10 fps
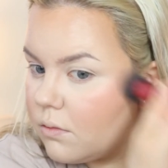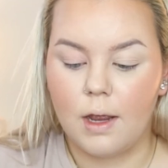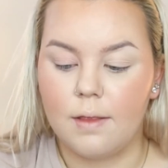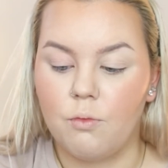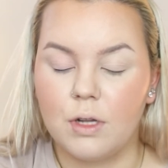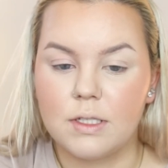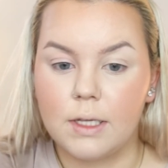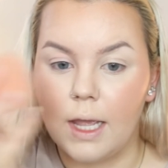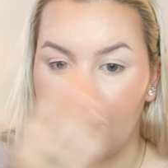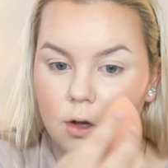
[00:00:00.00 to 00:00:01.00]
And then once
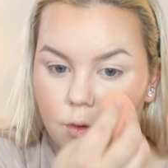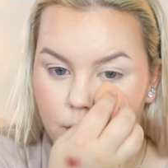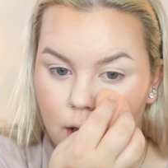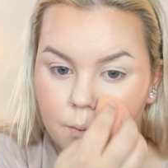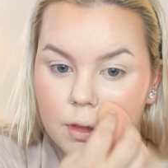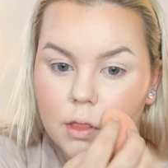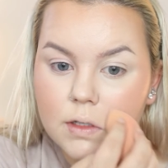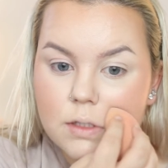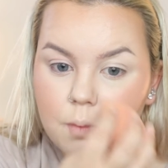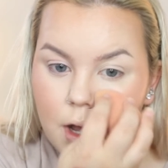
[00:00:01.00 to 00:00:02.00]
again, going in with the
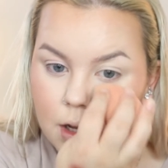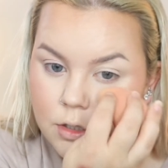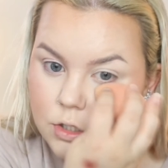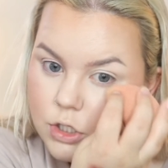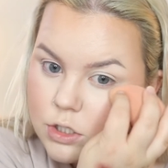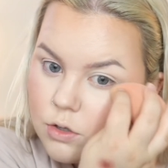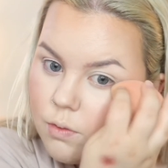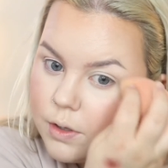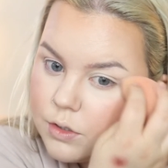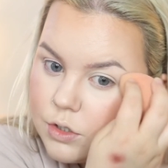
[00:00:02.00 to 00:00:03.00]
sponge and just
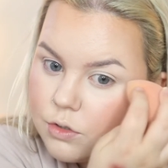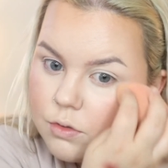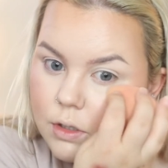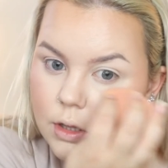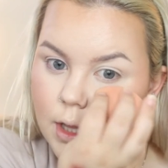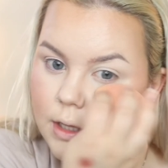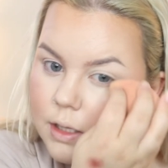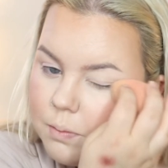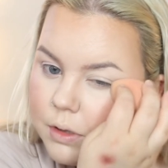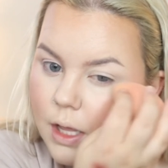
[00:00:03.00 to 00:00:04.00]
going to
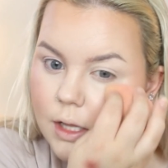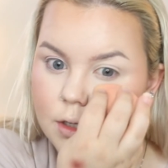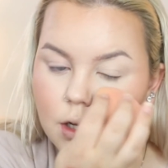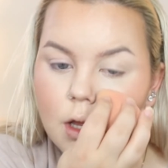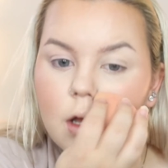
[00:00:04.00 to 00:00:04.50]
lightly blend